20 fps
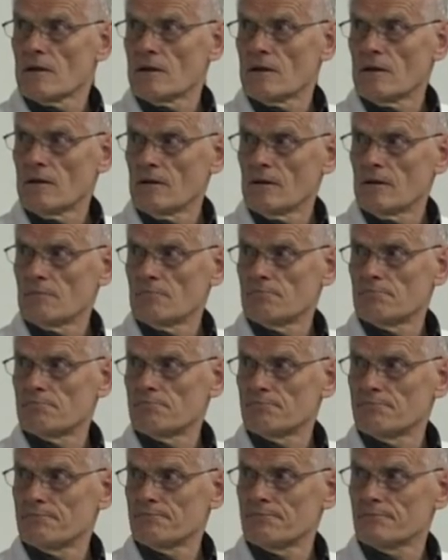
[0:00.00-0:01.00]
Um,
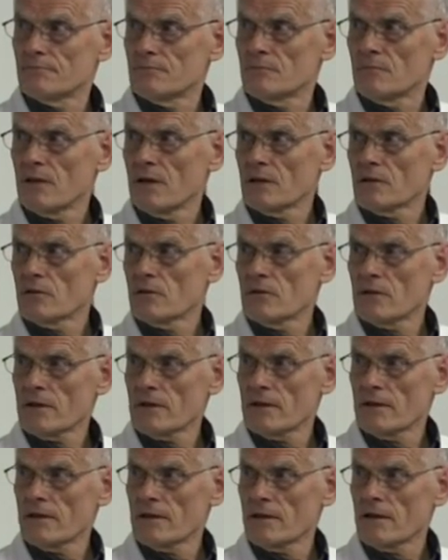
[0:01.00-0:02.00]
but on the
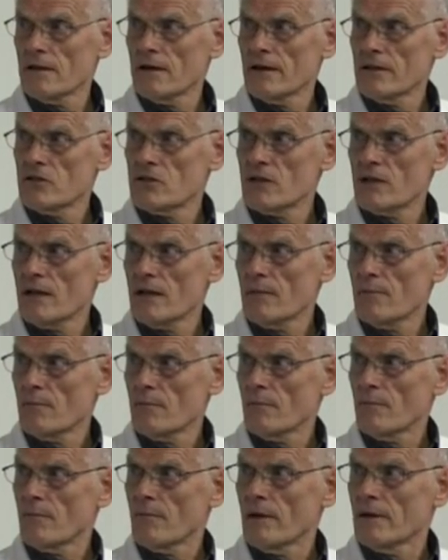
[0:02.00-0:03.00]
other hand, the
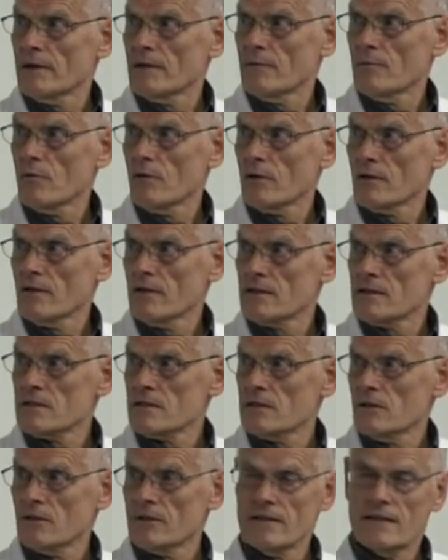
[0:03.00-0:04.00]
IgM antibody
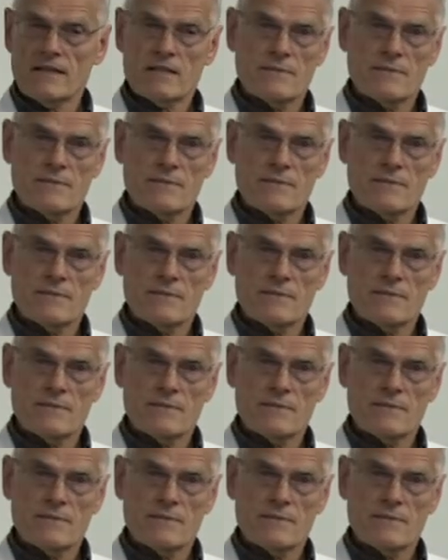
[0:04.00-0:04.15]
is not that